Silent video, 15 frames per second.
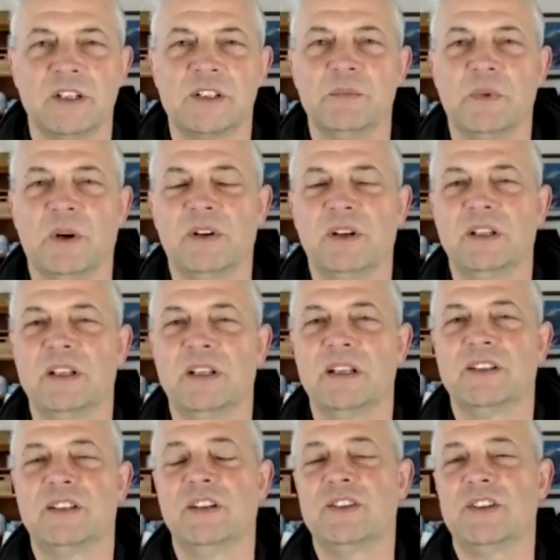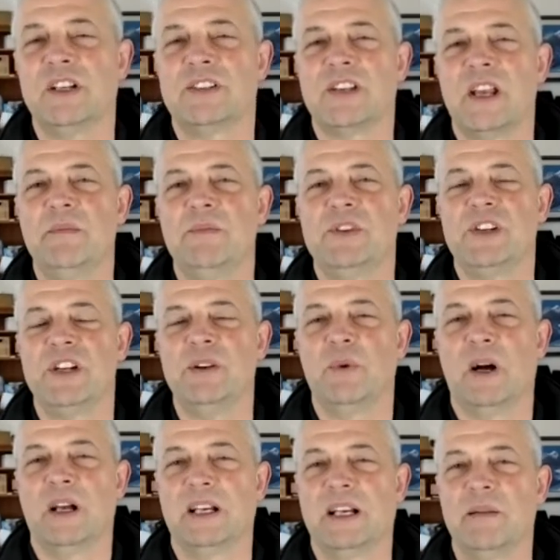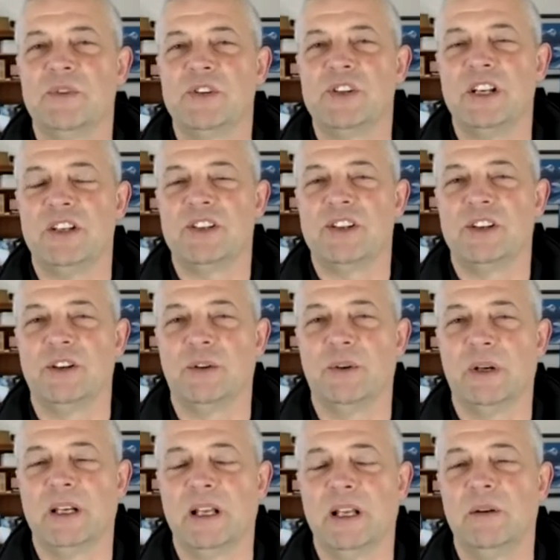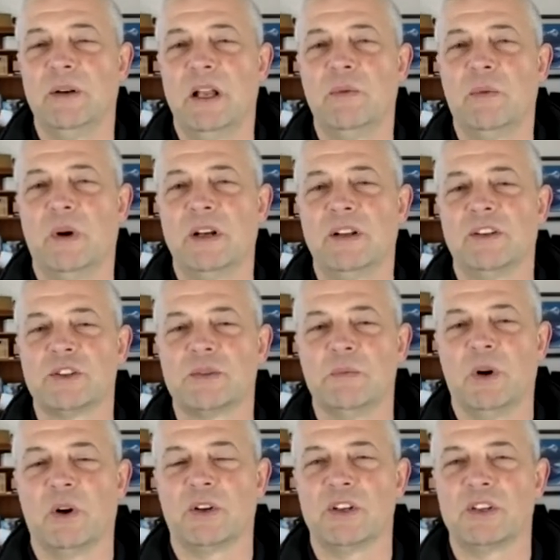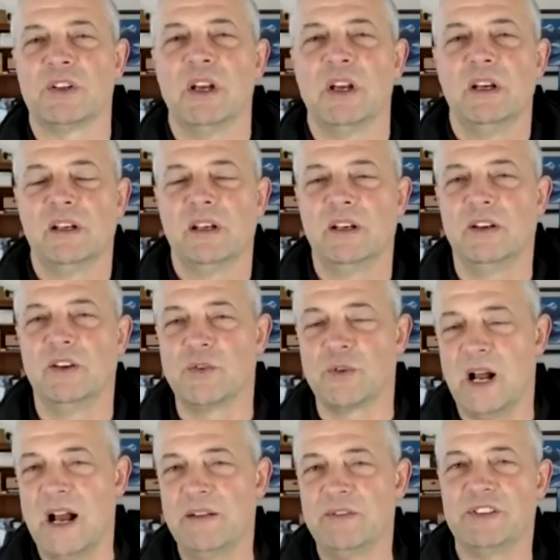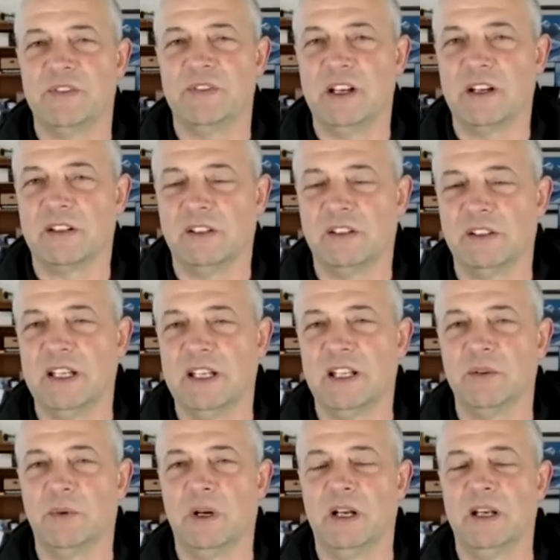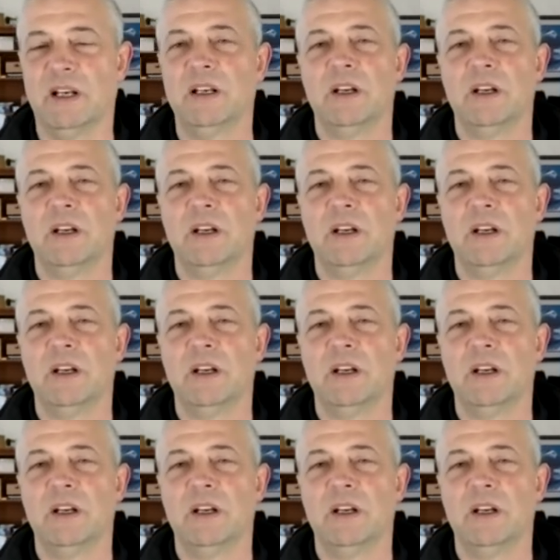This motor, usually it's MG1 and MG2, and one of those motors drives the vehicle. The other one